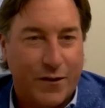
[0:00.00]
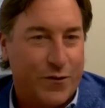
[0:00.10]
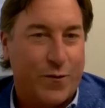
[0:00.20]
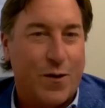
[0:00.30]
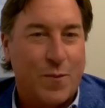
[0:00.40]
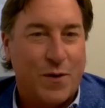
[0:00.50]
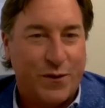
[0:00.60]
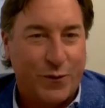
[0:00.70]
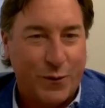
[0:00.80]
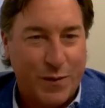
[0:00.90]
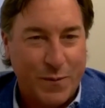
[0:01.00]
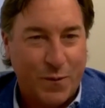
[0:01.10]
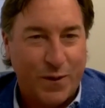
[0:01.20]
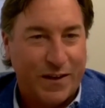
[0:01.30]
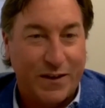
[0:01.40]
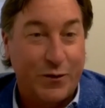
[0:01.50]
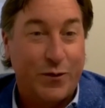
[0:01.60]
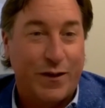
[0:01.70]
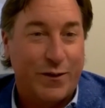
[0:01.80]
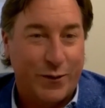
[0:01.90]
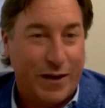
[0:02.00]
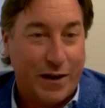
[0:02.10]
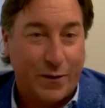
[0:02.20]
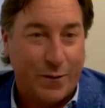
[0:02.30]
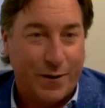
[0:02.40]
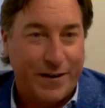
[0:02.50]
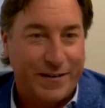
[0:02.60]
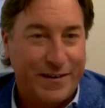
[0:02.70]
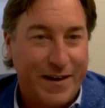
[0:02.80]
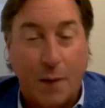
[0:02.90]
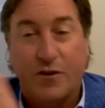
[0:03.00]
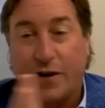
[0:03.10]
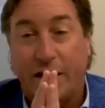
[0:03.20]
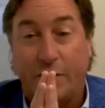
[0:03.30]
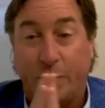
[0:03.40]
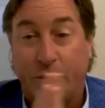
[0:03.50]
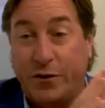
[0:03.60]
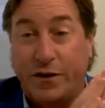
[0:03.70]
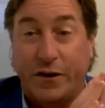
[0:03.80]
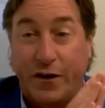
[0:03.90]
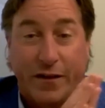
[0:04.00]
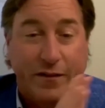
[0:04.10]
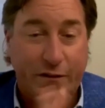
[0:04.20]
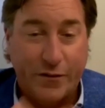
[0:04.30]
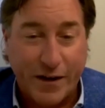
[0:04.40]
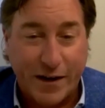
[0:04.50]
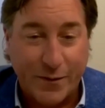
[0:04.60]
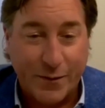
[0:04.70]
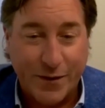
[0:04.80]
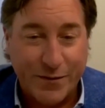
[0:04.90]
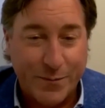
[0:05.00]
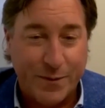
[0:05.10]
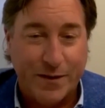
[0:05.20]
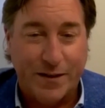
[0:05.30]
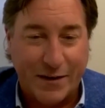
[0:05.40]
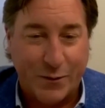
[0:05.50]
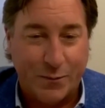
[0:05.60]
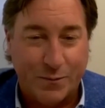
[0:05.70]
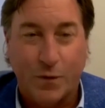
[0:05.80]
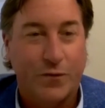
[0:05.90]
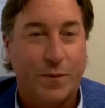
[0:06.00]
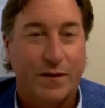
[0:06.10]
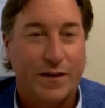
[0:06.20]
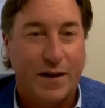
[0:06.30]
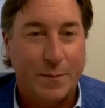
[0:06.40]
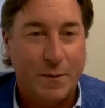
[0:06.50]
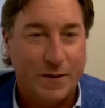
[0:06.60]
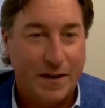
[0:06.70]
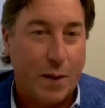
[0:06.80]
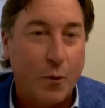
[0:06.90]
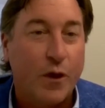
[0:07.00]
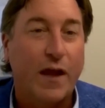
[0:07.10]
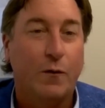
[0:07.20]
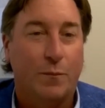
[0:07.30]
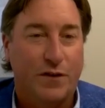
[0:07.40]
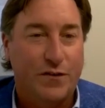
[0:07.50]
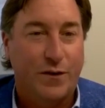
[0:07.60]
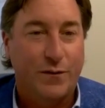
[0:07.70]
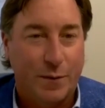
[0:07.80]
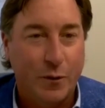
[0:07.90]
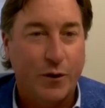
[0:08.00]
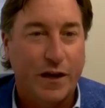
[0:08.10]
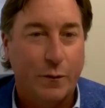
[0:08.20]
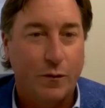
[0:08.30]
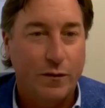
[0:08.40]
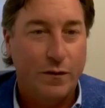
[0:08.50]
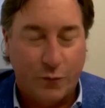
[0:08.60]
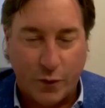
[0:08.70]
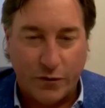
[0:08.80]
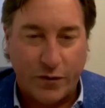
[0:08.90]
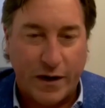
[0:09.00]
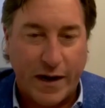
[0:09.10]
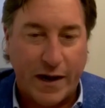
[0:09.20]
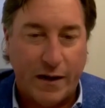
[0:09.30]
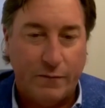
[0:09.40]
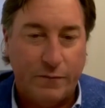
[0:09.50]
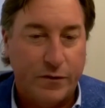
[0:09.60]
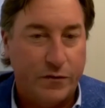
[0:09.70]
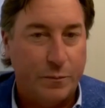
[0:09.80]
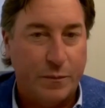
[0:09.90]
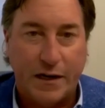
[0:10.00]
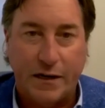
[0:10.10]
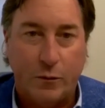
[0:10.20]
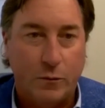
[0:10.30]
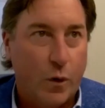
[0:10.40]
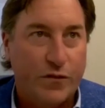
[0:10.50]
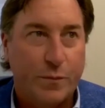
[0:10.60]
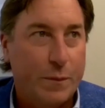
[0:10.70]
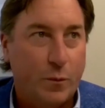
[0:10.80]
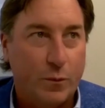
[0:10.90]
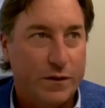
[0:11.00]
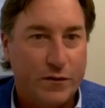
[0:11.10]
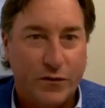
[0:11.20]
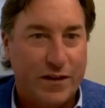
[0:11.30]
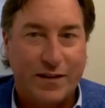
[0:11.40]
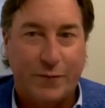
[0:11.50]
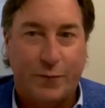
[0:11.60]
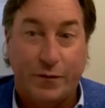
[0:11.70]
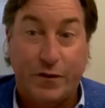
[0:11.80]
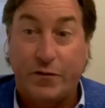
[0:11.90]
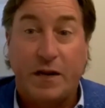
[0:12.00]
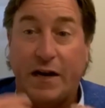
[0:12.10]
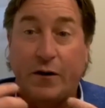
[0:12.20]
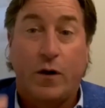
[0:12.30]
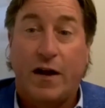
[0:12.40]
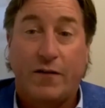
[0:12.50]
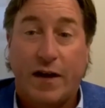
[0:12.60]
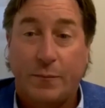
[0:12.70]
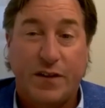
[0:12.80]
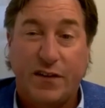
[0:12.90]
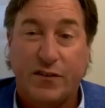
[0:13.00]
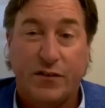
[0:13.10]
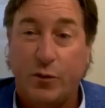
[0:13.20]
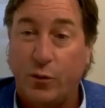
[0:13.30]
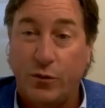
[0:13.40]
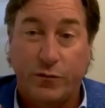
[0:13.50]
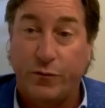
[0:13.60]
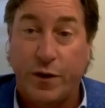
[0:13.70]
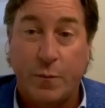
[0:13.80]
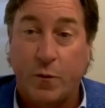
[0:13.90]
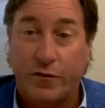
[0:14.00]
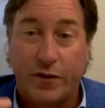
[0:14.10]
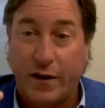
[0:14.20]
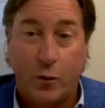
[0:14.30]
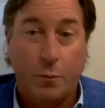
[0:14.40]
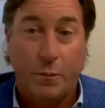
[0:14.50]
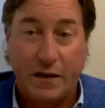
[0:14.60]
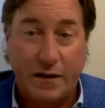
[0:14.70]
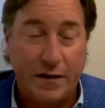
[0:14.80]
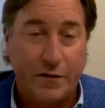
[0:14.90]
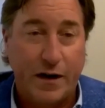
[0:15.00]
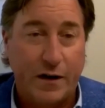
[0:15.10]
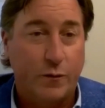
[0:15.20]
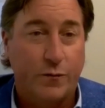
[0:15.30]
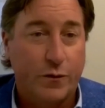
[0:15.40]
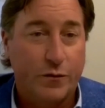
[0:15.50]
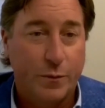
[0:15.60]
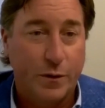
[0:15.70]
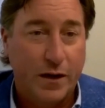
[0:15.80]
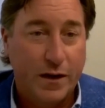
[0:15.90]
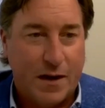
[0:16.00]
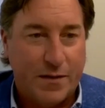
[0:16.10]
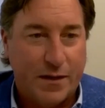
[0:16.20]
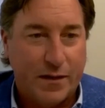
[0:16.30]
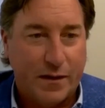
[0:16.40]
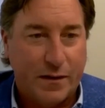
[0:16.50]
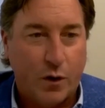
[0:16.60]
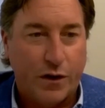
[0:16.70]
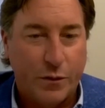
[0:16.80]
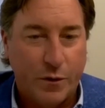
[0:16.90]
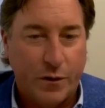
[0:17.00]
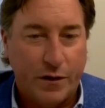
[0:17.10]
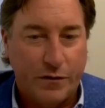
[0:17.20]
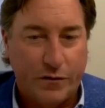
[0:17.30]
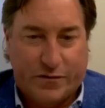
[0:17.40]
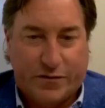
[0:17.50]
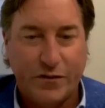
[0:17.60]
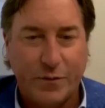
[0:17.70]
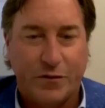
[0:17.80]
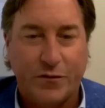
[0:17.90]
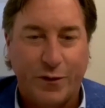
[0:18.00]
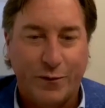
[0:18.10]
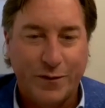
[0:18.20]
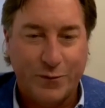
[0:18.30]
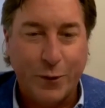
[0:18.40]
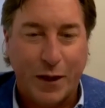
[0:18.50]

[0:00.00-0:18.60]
I surround myself with people that can do that third category. And I'm trying to get from good to great in the other categories, but I don't want to spend time on, I'm okay with myself. I'm okay with the flaws that I have. Doesn't mean I don't wish people didn't see it different. Doesn't mean I don't have adaptation tools and frameworks that help me to interact with folks. But I think that part of humility is just accept yourself. It's